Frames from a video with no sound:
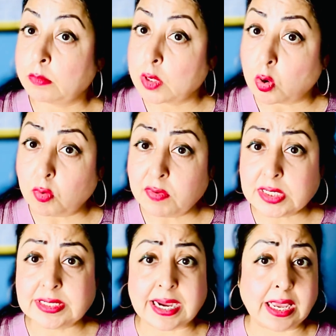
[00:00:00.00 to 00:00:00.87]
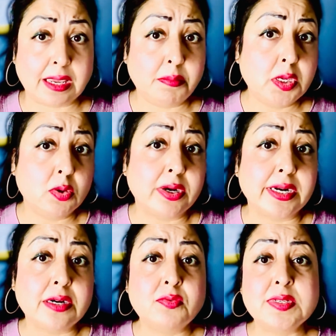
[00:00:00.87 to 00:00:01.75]
Over time, your
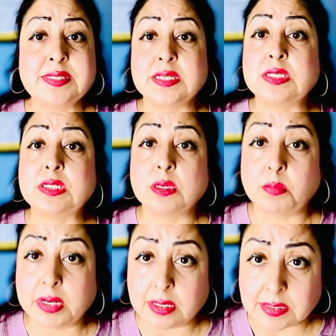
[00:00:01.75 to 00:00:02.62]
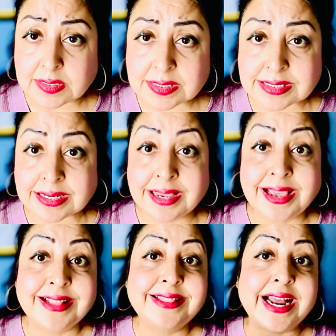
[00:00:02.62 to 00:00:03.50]
nervous system learns
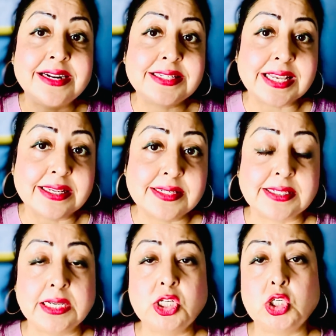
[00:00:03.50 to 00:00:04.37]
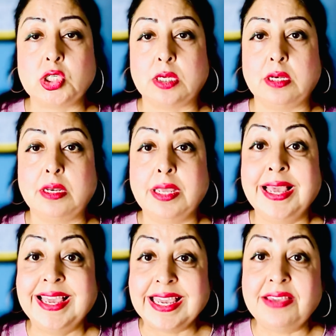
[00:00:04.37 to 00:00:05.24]
that sensation,
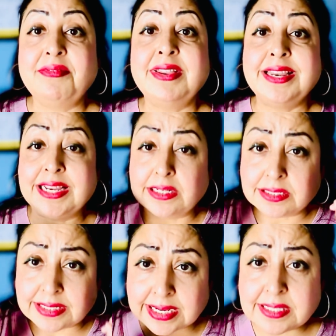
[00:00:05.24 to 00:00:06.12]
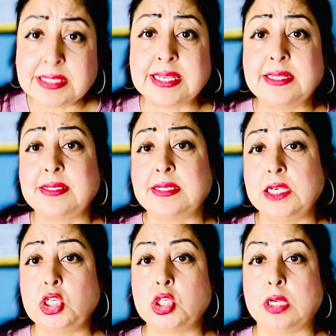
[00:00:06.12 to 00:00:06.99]
even intense
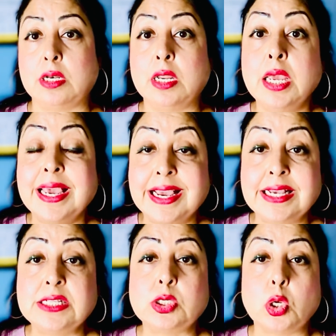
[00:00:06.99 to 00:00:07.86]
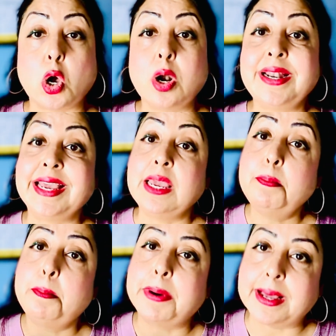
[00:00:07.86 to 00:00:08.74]
sensation, is not a
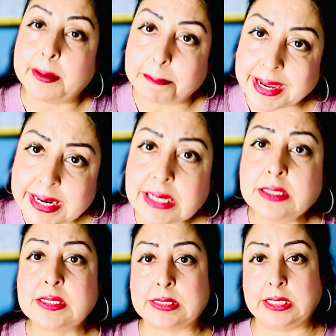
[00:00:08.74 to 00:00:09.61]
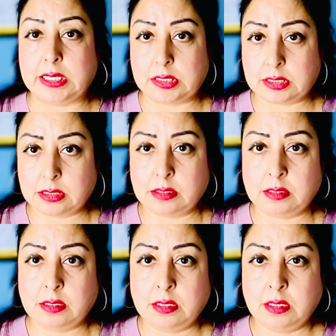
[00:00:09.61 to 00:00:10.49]
permanent state,
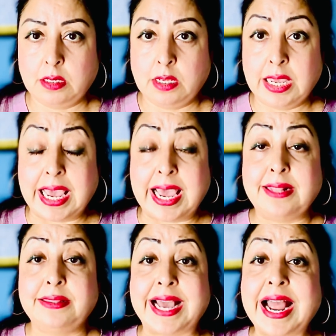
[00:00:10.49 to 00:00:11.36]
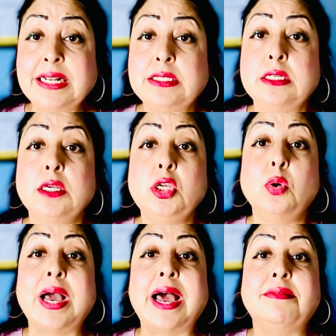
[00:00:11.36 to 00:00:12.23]
and that you
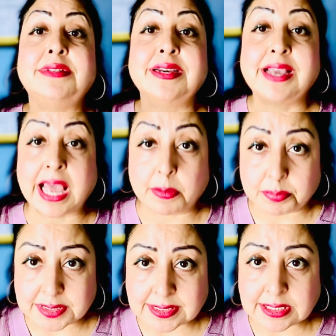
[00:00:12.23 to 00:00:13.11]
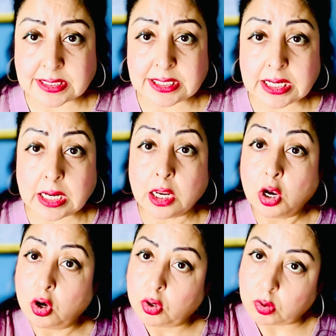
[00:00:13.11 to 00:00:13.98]
have the capacity
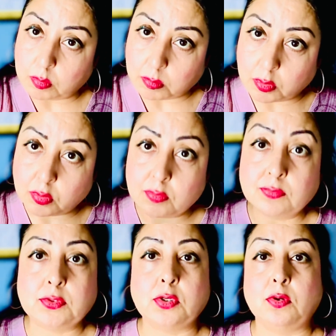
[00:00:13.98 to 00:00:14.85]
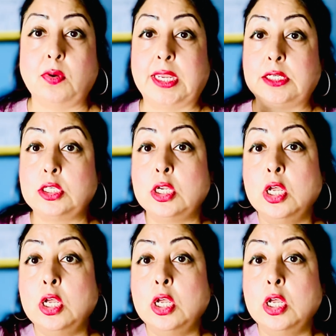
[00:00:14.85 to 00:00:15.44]
to move through it,